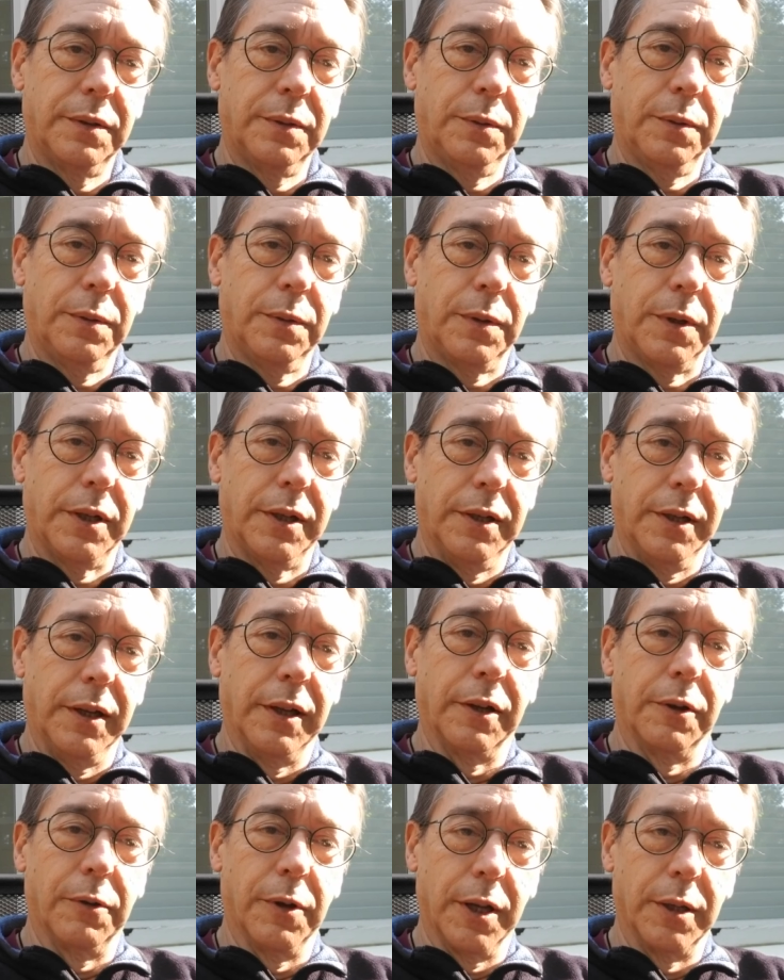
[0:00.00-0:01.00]
what an
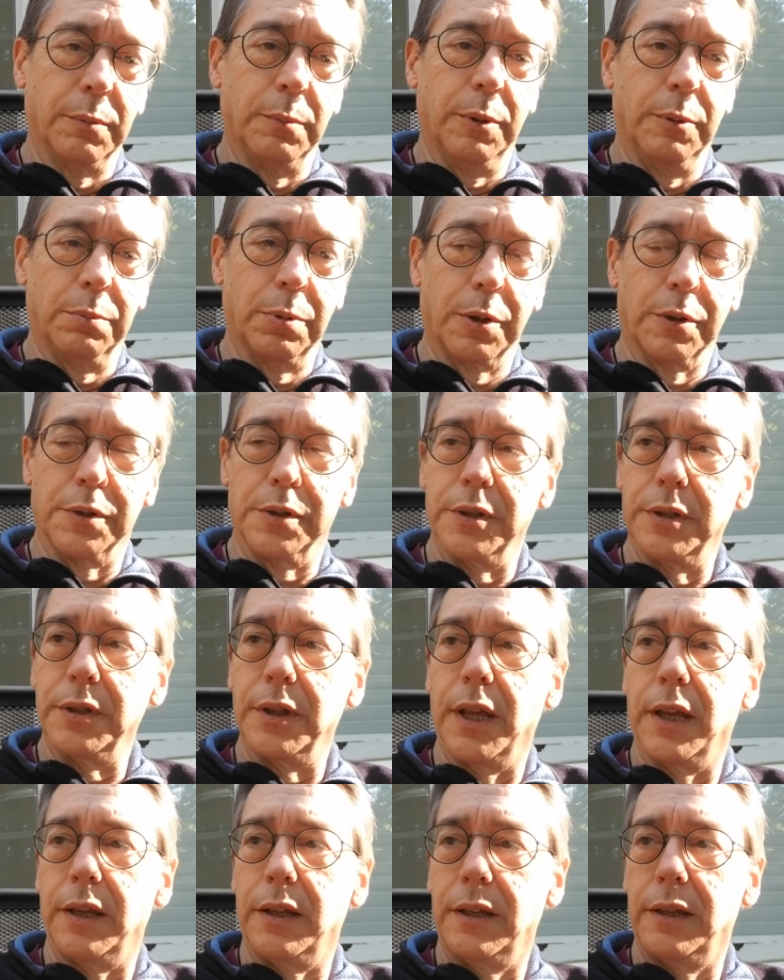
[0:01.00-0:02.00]
incredible person
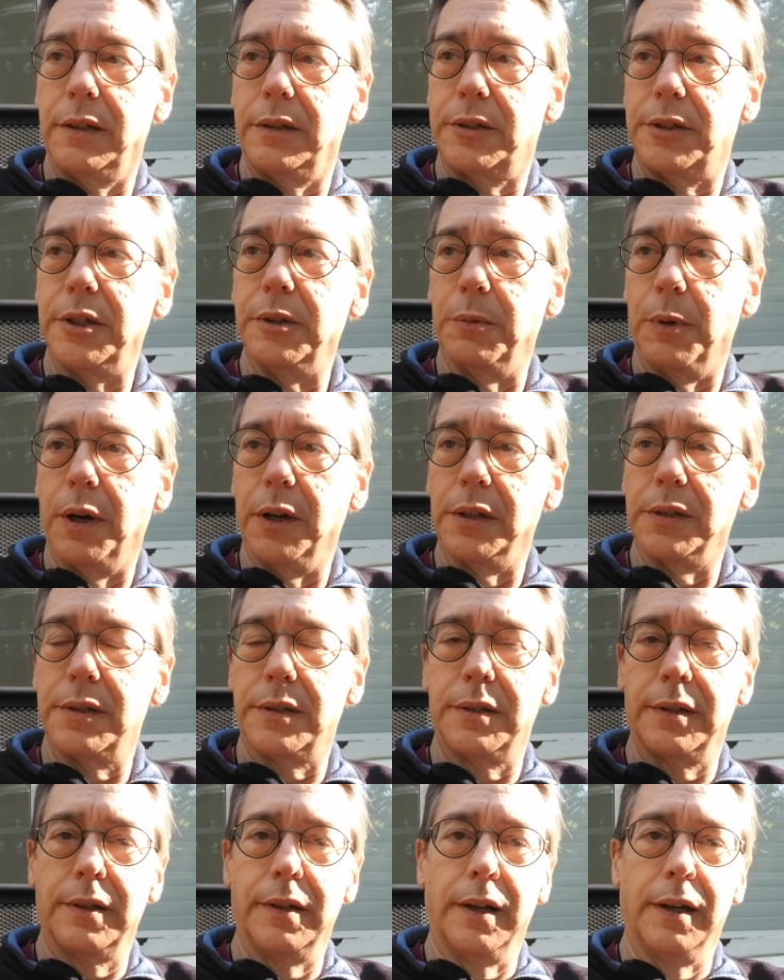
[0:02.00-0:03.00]
that she was.
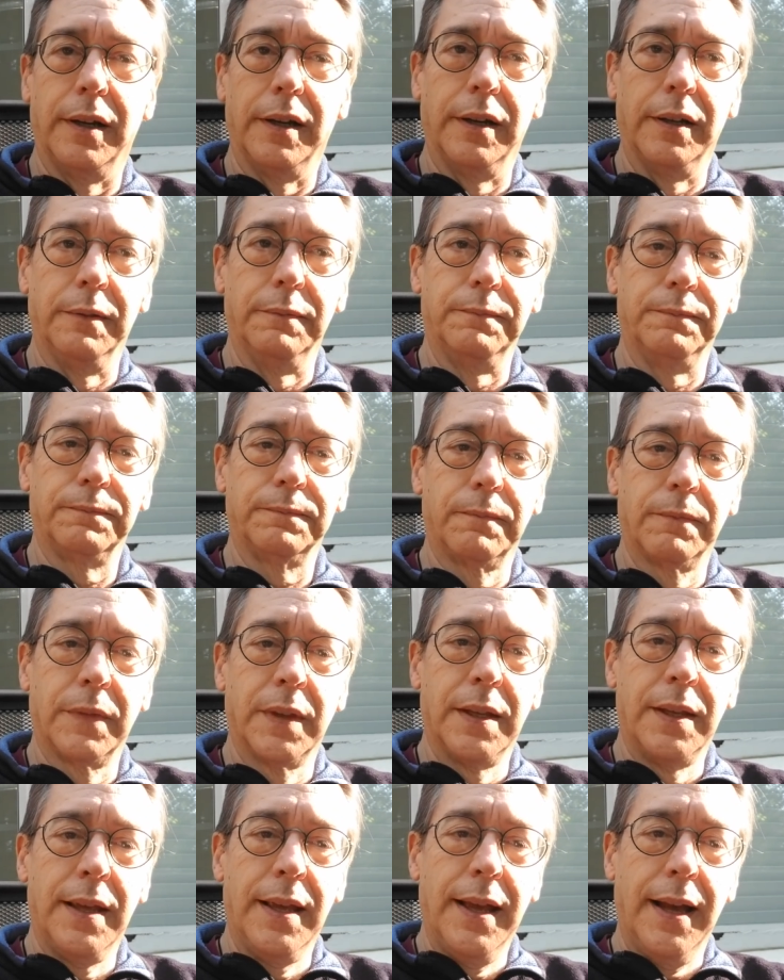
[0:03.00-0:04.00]
Um,
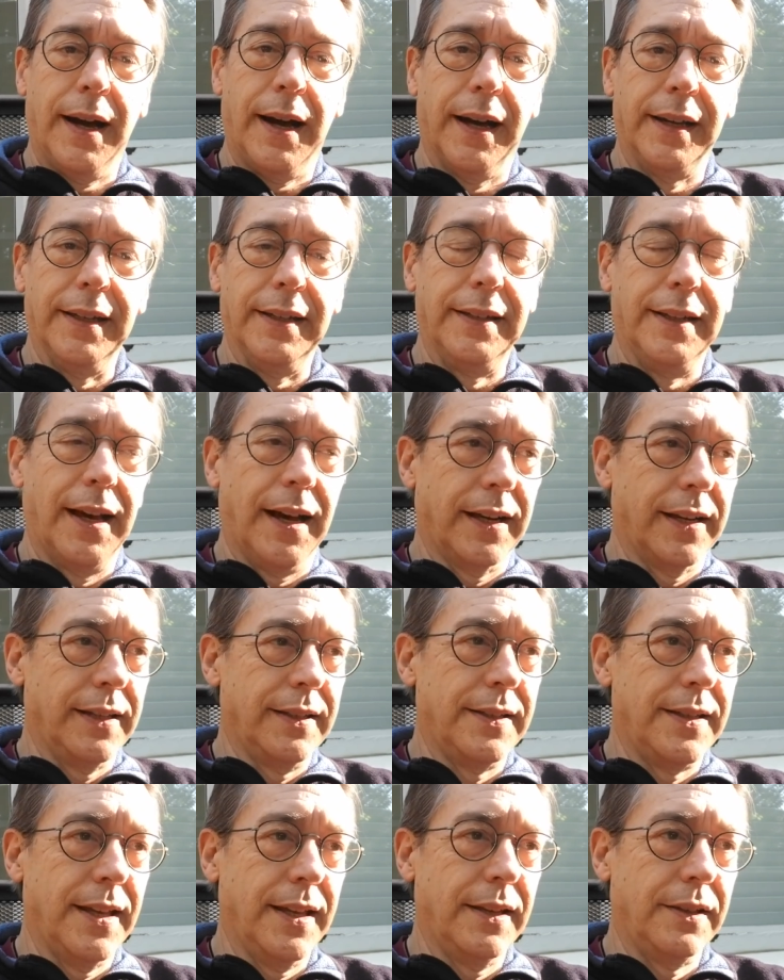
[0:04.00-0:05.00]
I did not
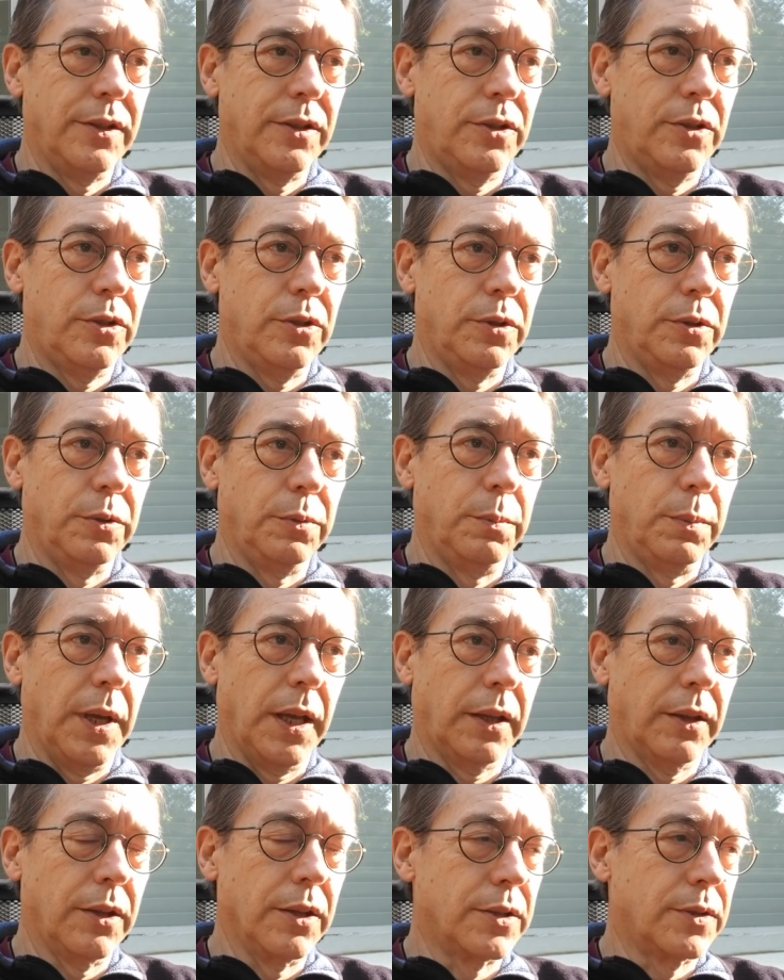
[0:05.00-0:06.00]
intend to
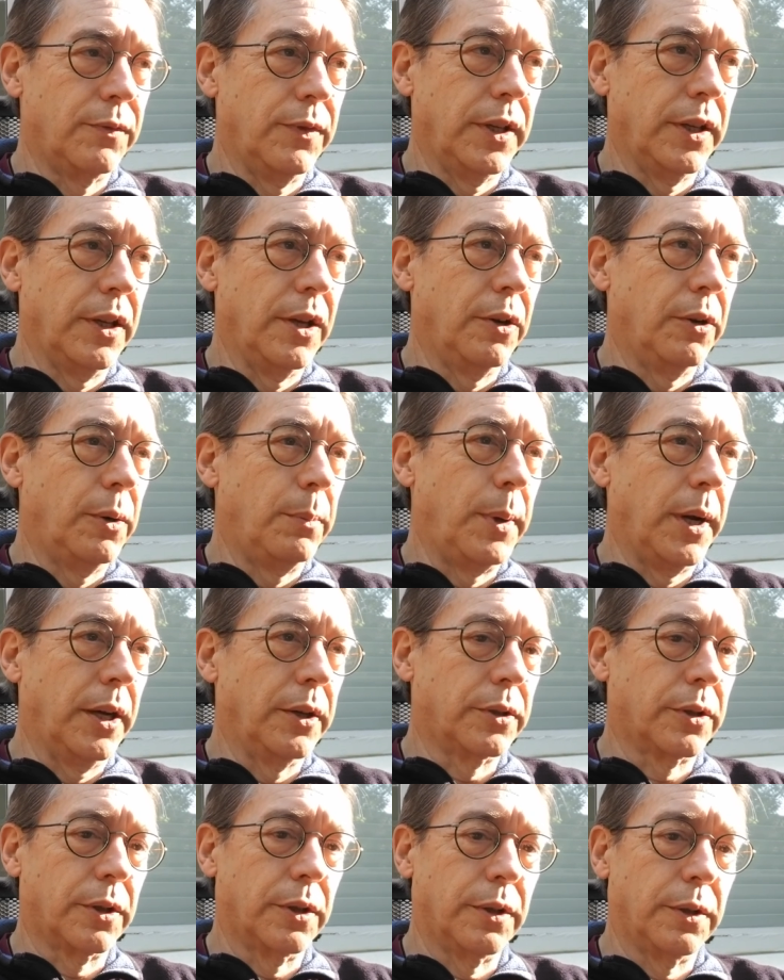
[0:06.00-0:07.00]
make this video about
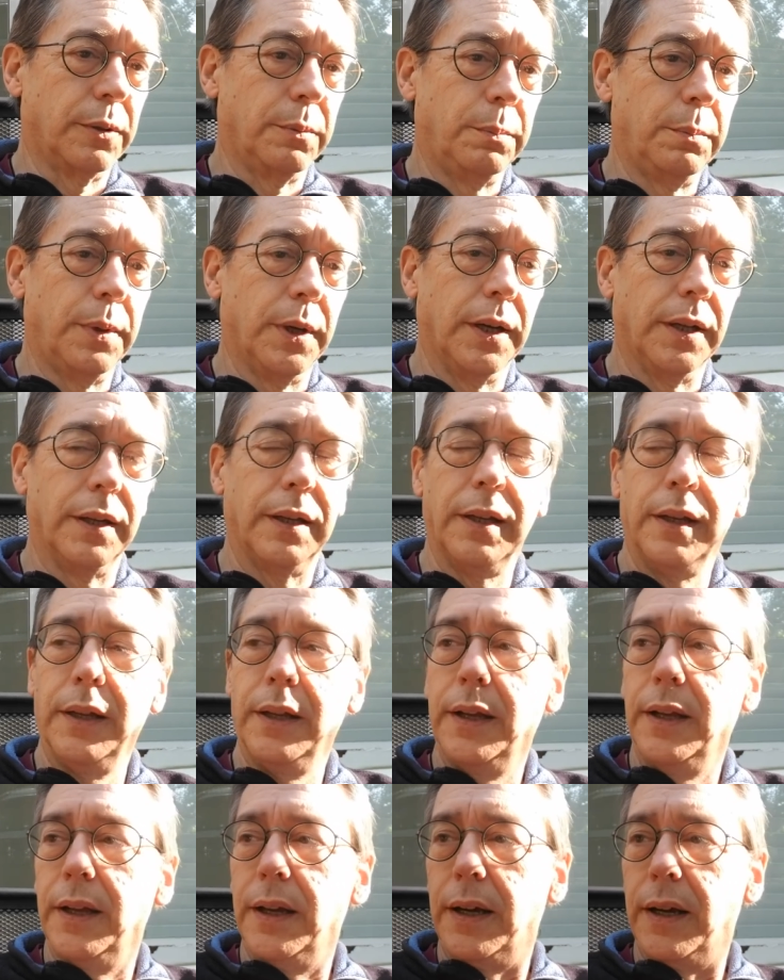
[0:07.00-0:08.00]
her, but
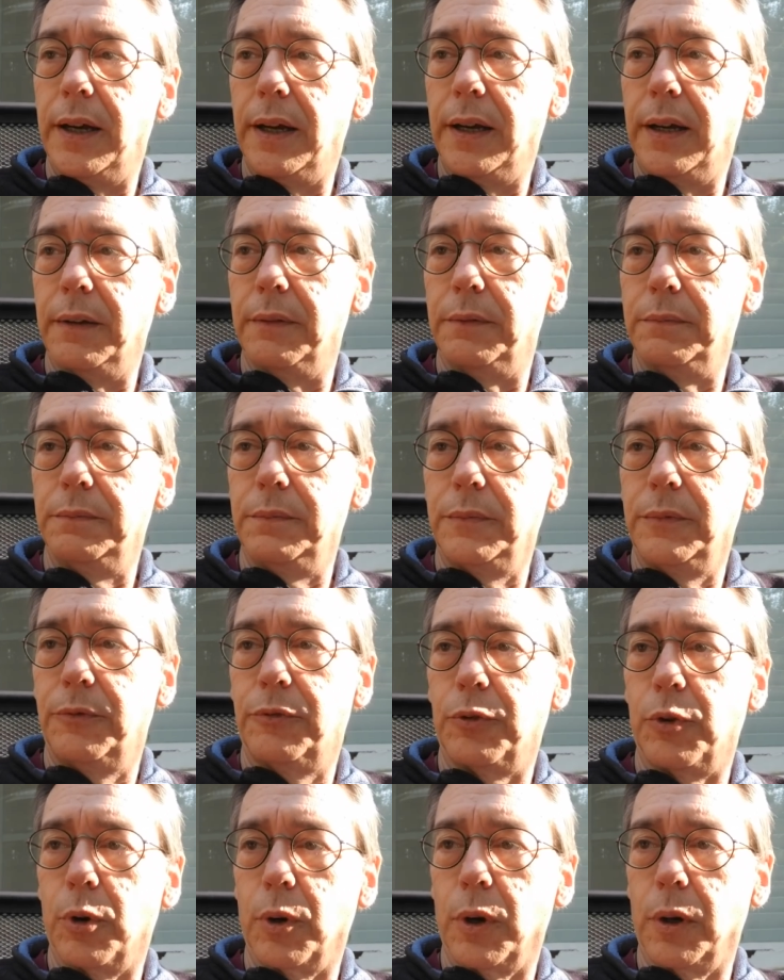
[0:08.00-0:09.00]
uh,
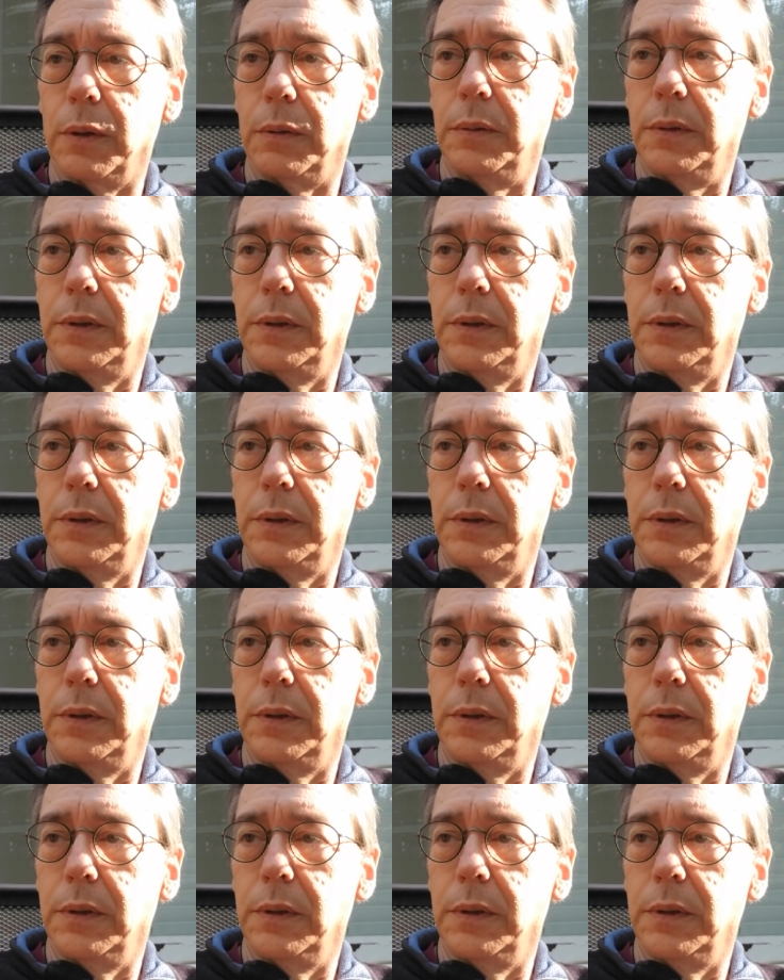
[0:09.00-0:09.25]
for